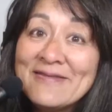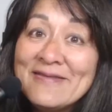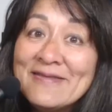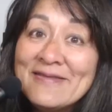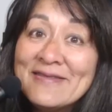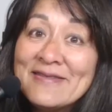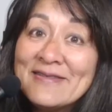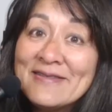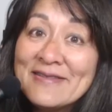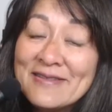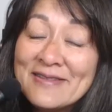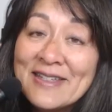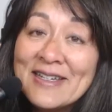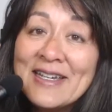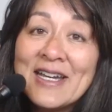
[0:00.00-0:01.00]
that's right.
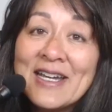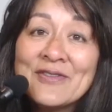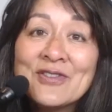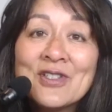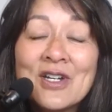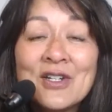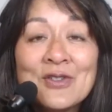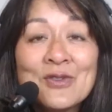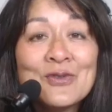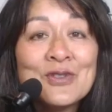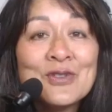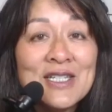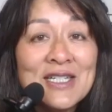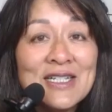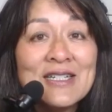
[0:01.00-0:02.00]
They have to
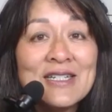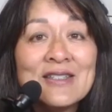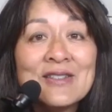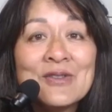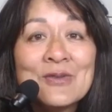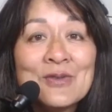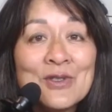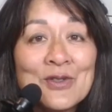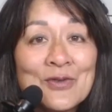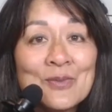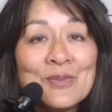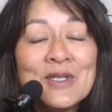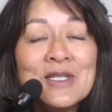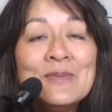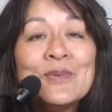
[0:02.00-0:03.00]
understand that they're different
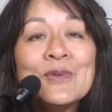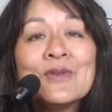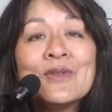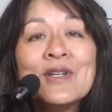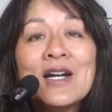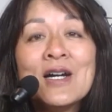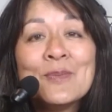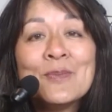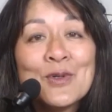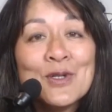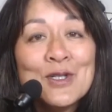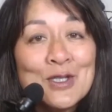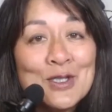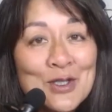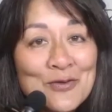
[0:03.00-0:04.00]
people. They
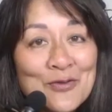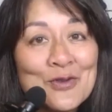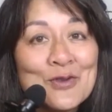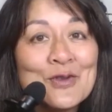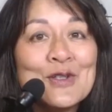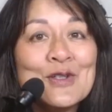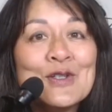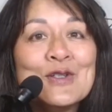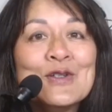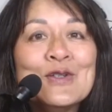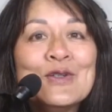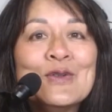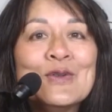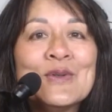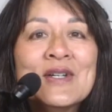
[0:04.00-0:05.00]
operate differently than
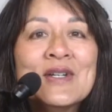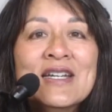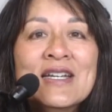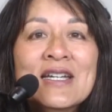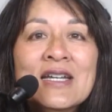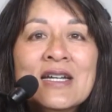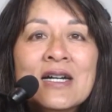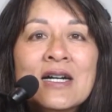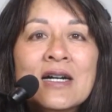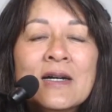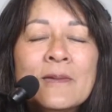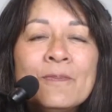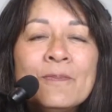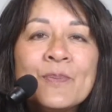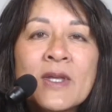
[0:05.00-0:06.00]
you.
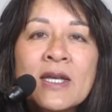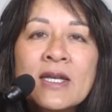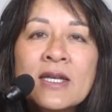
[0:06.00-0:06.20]
Well,